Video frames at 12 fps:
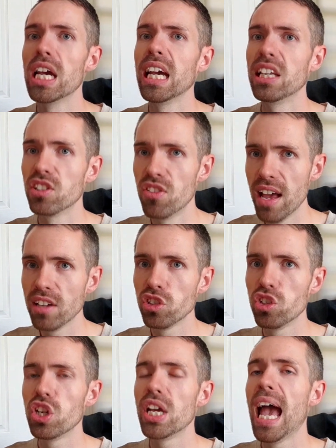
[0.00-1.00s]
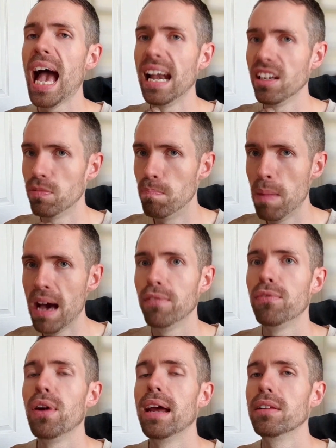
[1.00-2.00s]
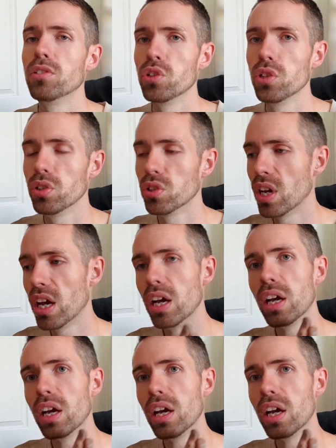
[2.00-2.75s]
It's nasty and it's bad for engines.